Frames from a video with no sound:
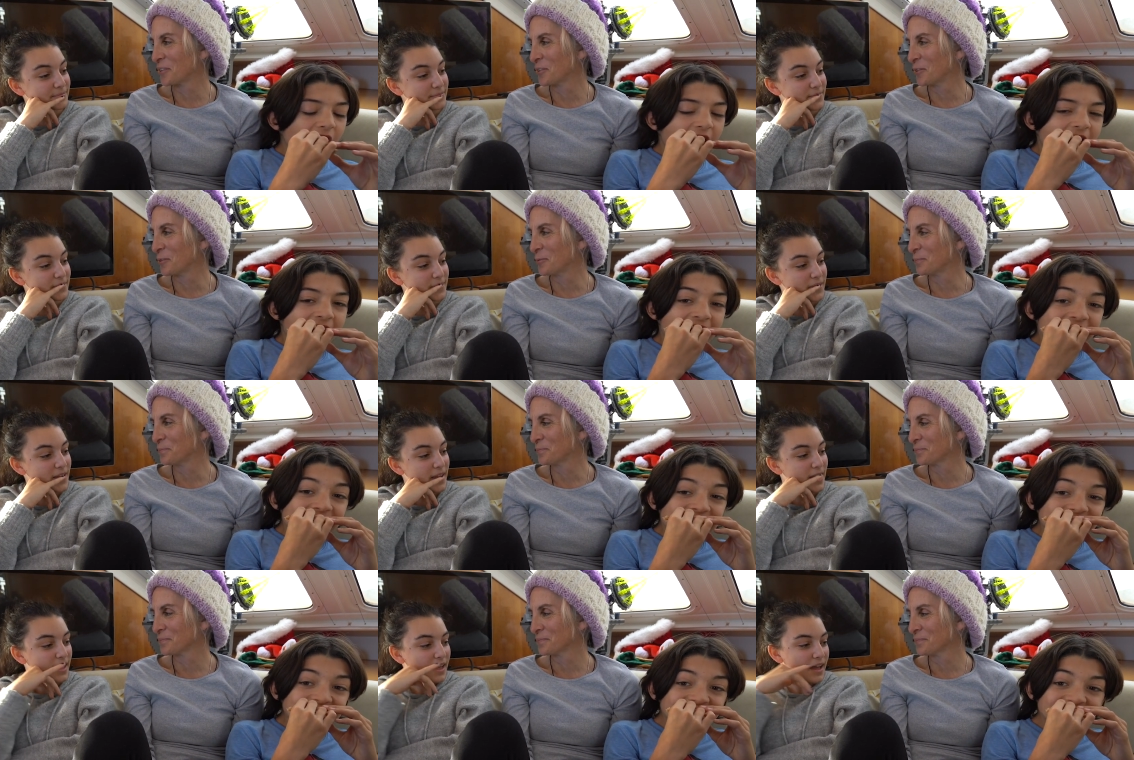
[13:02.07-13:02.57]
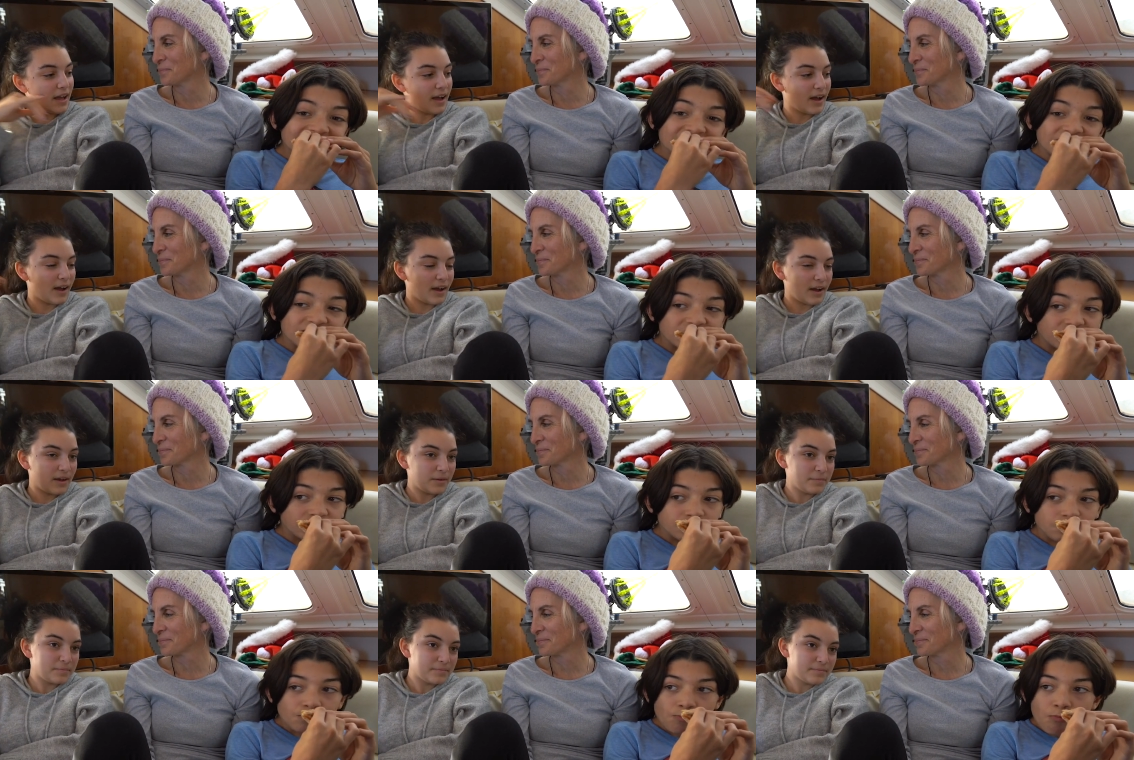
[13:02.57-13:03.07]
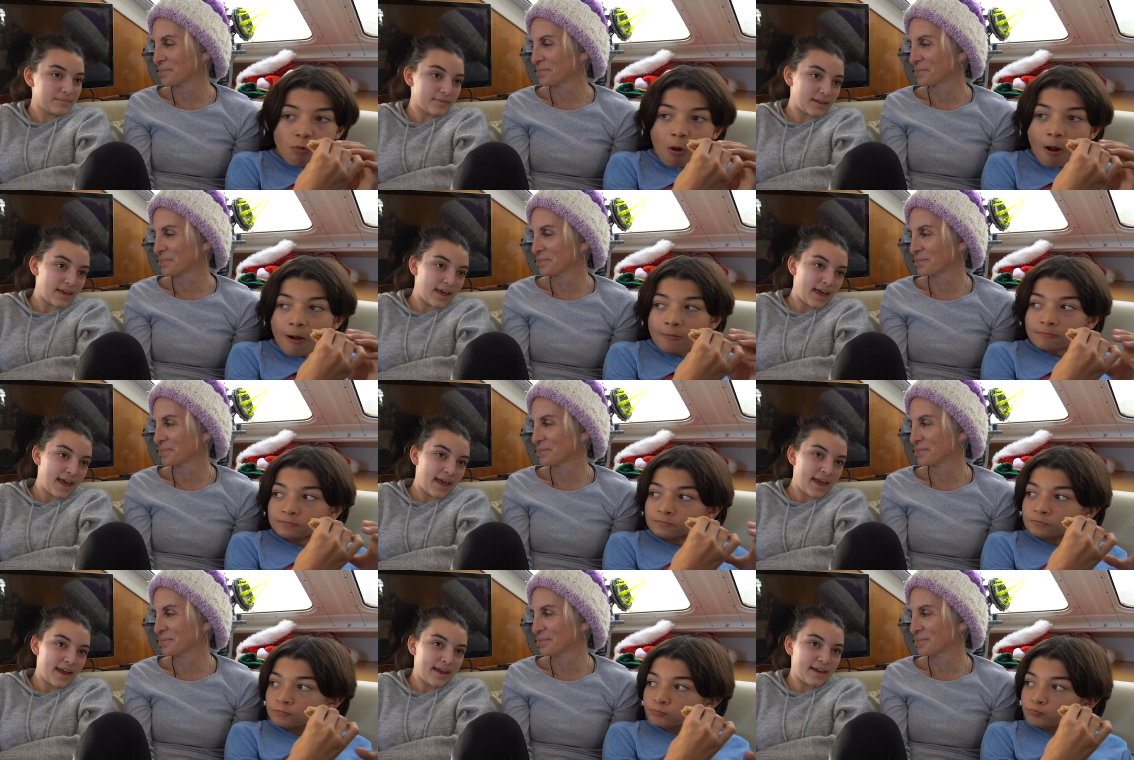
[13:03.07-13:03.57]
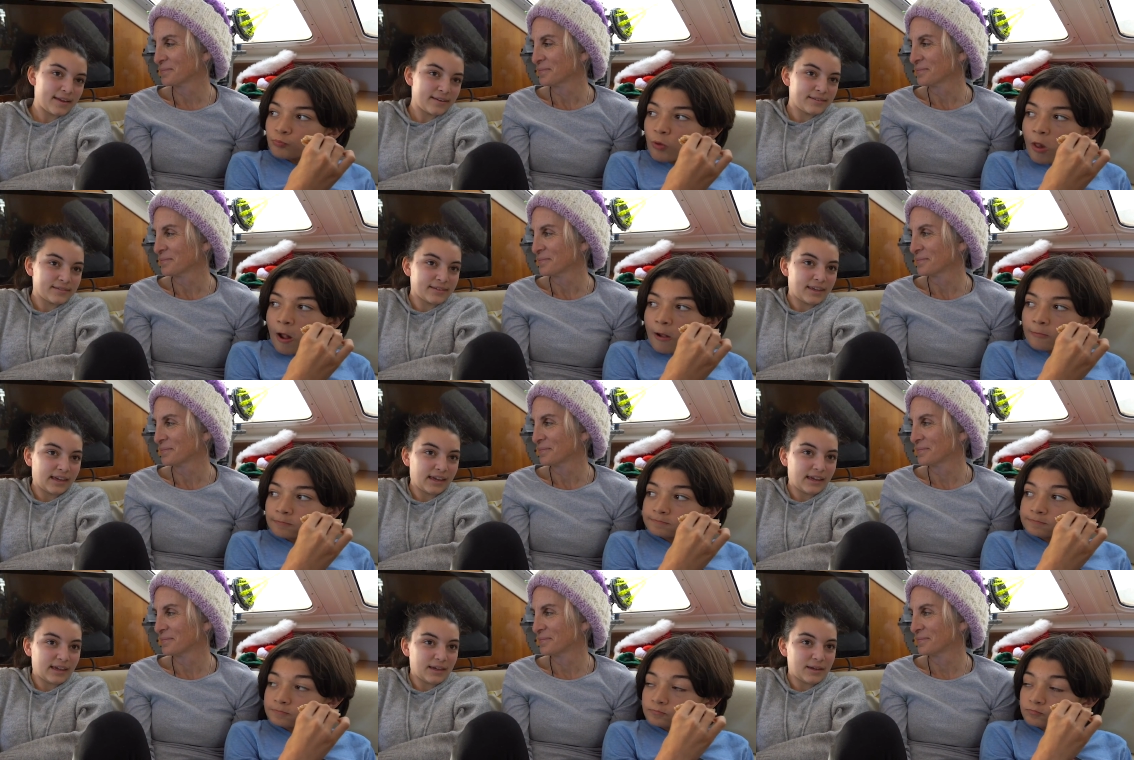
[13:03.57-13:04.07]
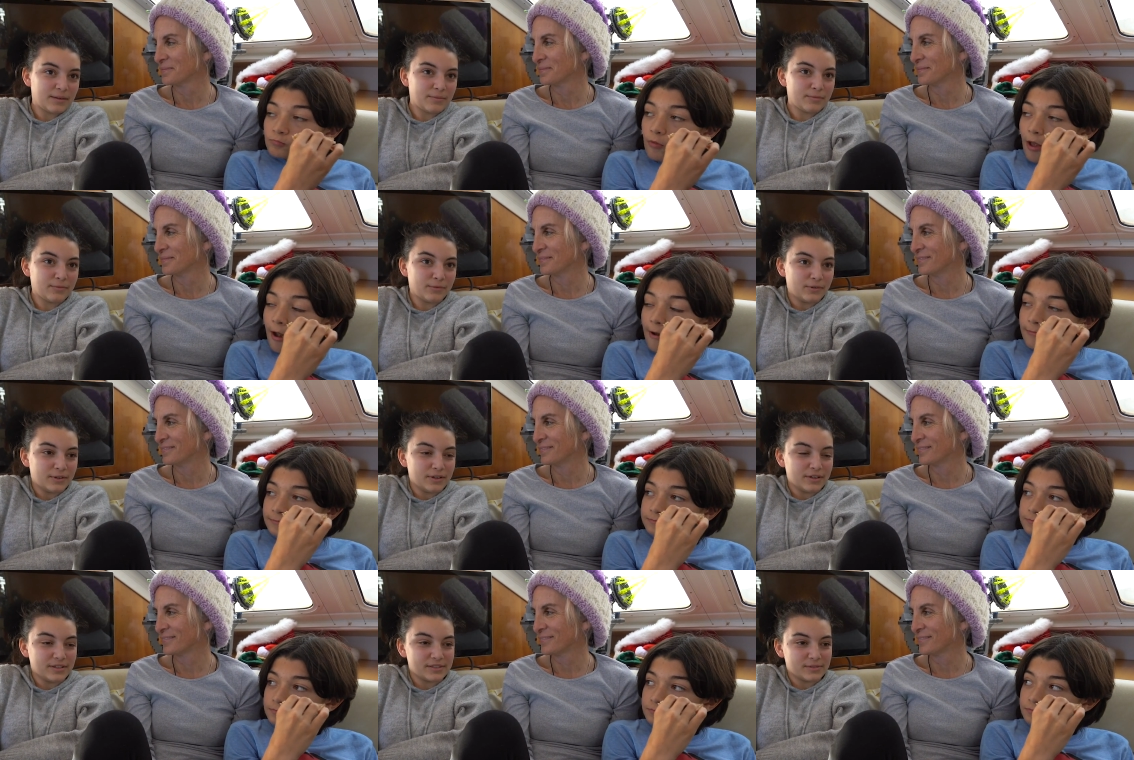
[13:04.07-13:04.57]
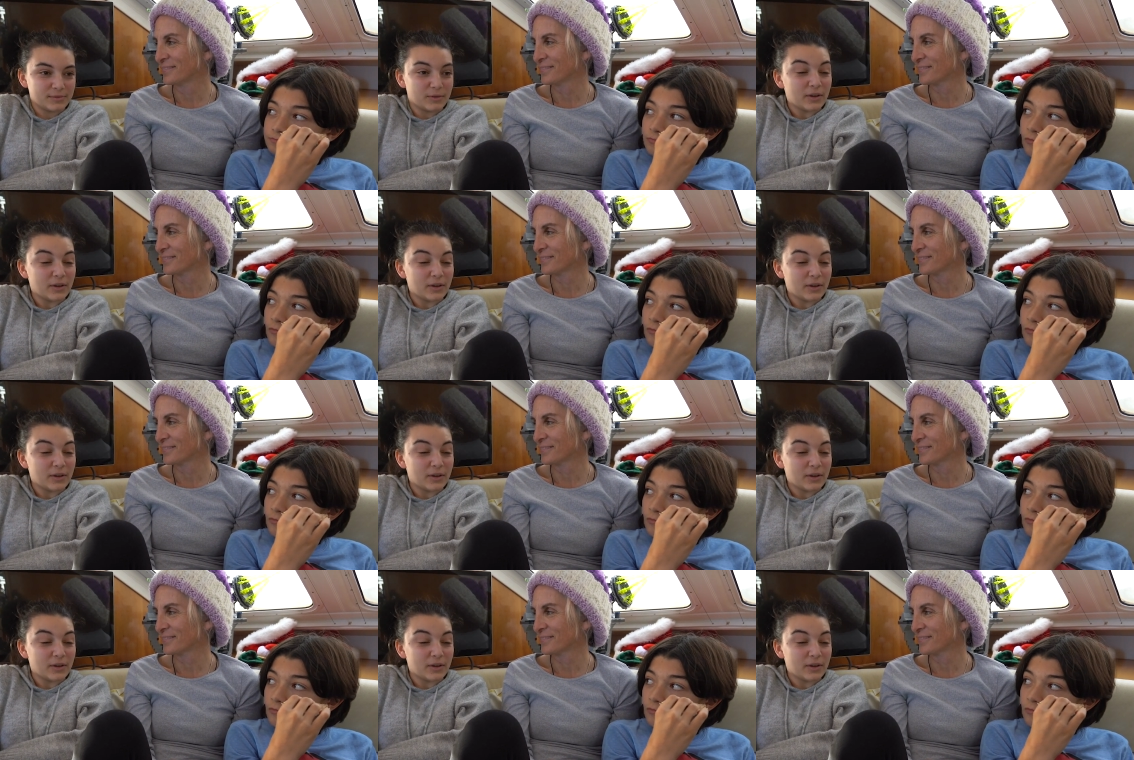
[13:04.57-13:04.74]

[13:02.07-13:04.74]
Speaker 1: to home?
Speaker 2: Um, Endgame was,